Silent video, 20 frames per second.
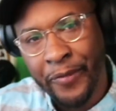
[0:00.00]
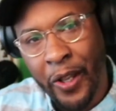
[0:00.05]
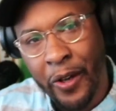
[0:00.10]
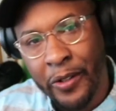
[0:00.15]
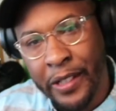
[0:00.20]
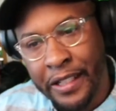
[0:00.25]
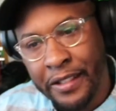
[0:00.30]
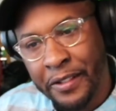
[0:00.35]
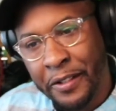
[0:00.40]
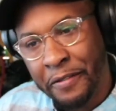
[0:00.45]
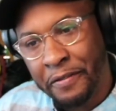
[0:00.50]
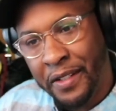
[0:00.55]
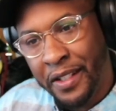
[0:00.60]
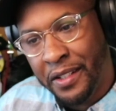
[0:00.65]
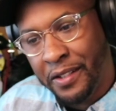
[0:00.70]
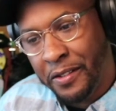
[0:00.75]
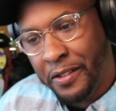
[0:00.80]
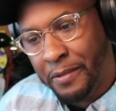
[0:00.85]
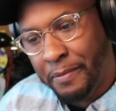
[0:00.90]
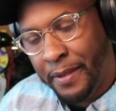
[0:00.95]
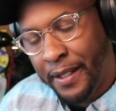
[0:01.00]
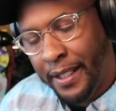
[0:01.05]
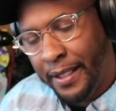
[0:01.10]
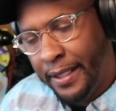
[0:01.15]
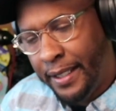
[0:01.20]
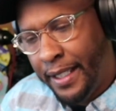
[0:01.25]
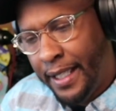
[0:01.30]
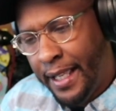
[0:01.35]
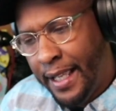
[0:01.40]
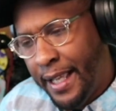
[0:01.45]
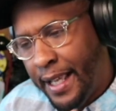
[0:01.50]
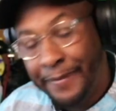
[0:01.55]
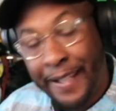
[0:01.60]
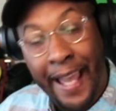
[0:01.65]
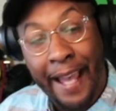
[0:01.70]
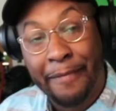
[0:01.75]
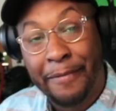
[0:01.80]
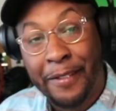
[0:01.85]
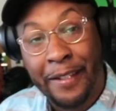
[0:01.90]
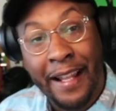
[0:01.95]
all these new features. But
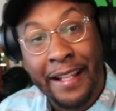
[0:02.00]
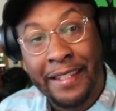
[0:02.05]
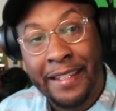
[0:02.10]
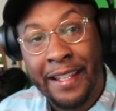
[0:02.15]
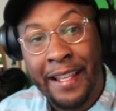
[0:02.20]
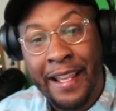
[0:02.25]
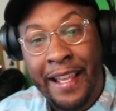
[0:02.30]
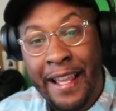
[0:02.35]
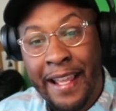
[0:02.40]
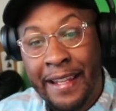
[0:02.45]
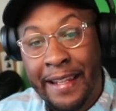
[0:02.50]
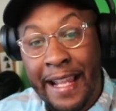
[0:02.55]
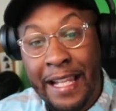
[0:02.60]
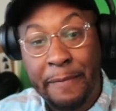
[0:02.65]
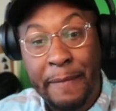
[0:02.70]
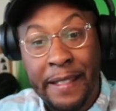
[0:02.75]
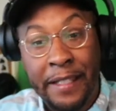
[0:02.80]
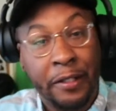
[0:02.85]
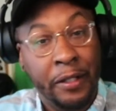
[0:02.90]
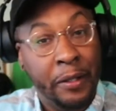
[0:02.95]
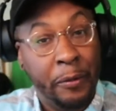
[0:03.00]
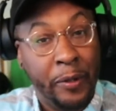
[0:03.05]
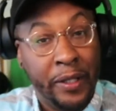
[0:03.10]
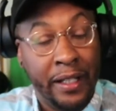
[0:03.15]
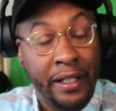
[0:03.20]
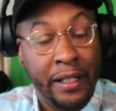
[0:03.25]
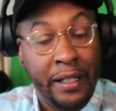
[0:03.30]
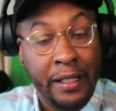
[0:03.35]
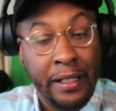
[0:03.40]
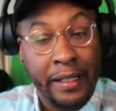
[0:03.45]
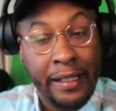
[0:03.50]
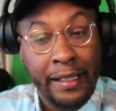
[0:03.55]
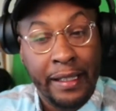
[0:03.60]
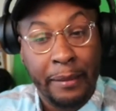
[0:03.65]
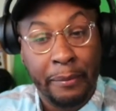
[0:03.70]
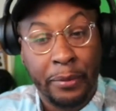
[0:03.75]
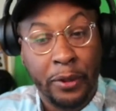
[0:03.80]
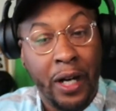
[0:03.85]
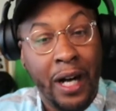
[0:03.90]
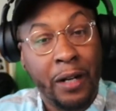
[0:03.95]
yeah, so that's basically what
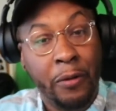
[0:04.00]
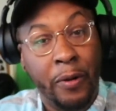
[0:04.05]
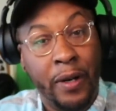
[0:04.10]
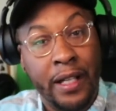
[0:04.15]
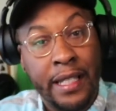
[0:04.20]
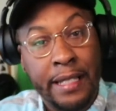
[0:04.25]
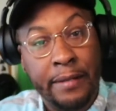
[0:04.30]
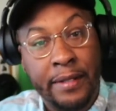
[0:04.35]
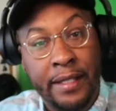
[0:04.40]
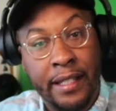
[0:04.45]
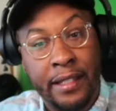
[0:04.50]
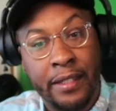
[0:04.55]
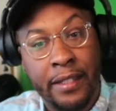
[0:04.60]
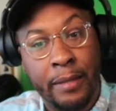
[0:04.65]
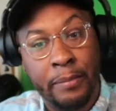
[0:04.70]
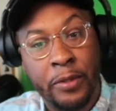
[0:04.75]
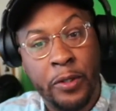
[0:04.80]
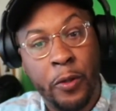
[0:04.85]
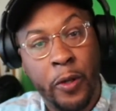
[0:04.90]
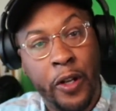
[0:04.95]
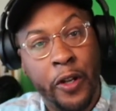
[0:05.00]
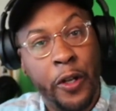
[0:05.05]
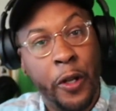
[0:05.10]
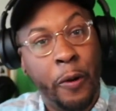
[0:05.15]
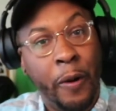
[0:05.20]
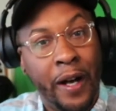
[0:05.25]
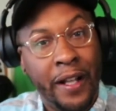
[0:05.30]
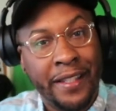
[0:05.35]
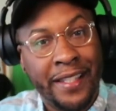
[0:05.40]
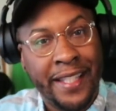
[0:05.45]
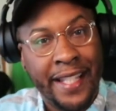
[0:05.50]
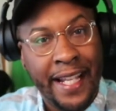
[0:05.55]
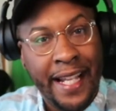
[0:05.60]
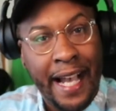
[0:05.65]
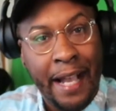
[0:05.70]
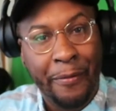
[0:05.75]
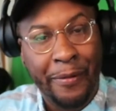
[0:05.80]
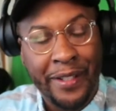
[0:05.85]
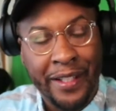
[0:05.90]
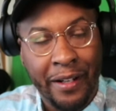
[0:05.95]
the block was. It was just some sort of nuance that
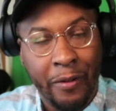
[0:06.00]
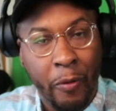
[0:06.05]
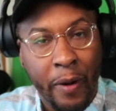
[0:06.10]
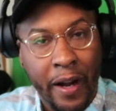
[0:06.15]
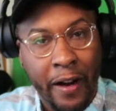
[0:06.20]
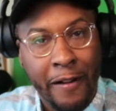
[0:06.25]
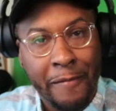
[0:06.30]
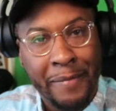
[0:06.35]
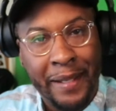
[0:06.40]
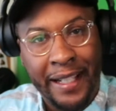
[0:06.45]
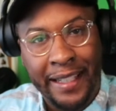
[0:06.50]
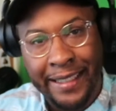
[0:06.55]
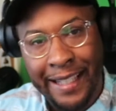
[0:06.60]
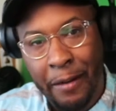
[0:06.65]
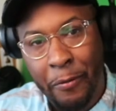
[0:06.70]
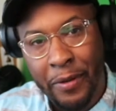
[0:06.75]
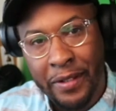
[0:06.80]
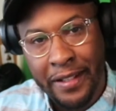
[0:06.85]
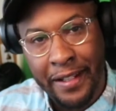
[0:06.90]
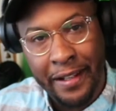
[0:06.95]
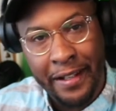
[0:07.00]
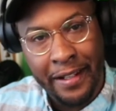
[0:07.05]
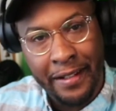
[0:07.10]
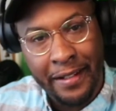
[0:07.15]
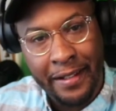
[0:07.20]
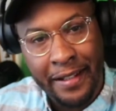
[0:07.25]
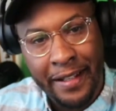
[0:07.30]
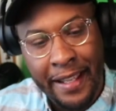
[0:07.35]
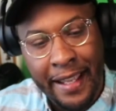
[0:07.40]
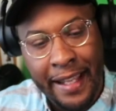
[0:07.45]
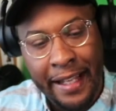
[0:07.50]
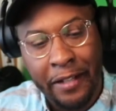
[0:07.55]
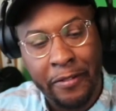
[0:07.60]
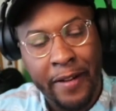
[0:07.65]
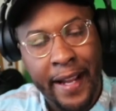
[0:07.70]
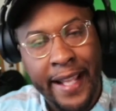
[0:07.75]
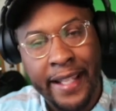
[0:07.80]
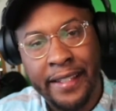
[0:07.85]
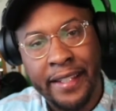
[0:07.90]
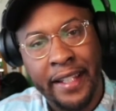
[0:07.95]
I wasn't aware of because I wasn't
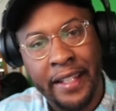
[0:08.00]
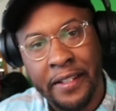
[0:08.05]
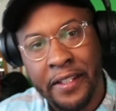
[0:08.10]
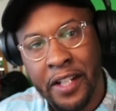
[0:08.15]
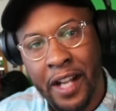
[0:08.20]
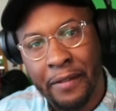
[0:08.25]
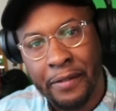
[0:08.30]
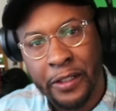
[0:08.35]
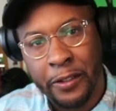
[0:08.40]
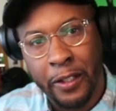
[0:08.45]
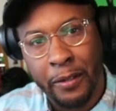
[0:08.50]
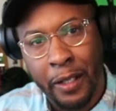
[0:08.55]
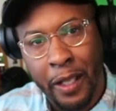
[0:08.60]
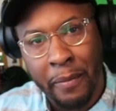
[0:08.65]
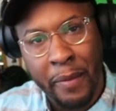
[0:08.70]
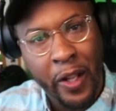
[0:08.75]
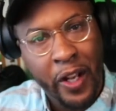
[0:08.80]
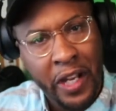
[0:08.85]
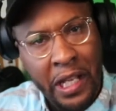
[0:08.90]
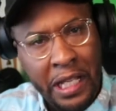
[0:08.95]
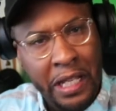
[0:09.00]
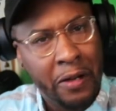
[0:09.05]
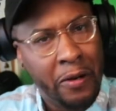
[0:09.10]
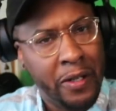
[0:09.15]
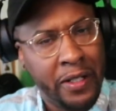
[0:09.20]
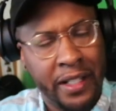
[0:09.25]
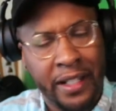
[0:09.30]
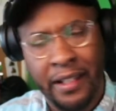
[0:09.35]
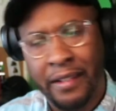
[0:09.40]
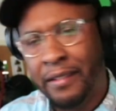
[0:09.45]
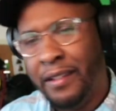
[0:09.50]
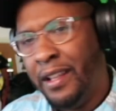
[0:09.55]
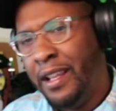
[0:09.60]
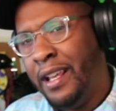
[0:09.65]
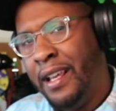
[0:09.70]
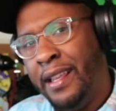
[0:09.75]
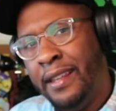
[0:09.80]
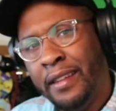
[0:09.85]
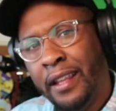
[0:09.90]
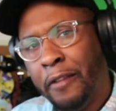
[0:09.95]
ingrained in the JavaScript community or didn't
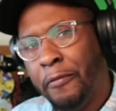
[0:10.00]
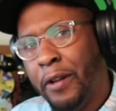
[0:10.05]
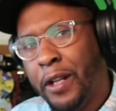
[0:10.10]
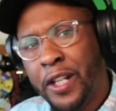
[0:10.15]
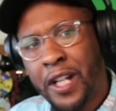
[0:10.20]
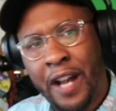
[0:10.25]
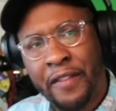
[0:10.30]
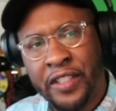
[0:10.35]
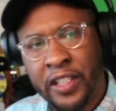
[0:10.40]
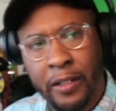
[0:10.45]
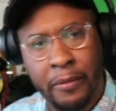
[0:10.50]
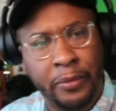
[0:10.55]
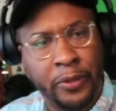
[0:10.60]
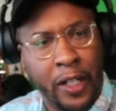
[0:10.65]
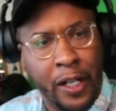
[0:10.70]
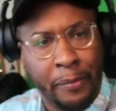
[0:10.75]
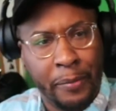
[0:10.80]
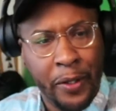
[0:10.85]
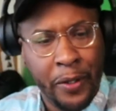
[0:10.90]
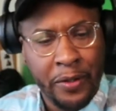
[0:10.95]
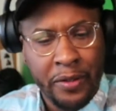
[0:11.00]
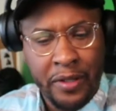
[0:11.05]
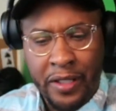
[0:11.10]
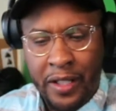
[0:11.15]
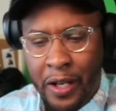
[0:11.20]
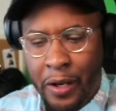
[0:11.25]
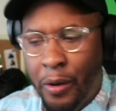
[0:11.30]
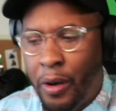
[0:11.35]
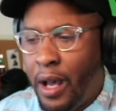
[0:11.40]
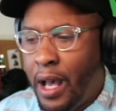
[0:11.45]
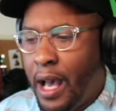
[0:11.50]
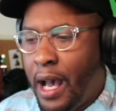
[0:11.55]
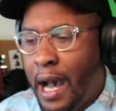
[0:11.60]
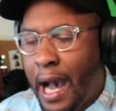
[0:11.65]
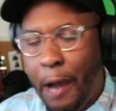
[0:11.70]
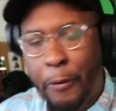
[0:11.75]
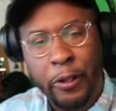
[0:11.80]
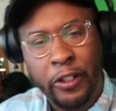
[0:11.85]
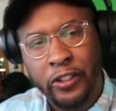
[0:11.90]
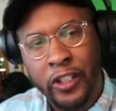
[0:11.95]
read JavaScript blog posts. So
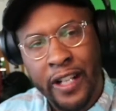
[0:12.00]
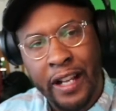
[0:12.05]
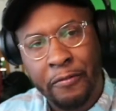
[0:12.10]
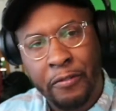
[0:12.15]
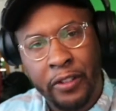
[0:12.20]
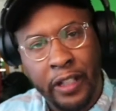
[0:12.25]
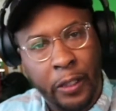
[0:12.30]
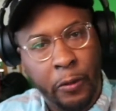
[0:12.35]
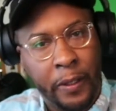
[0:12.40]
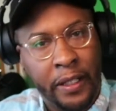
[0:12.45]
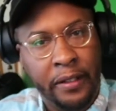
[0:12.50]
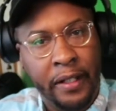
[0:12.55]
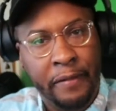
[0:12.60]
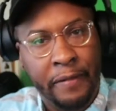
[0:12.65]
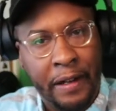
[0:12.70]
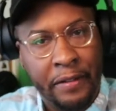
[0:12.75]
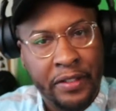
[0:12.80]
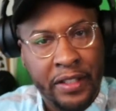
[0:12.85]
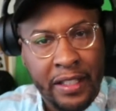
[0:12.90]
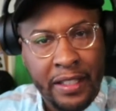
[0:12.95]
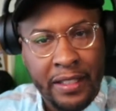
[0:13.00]
I would have learned that really quickly if I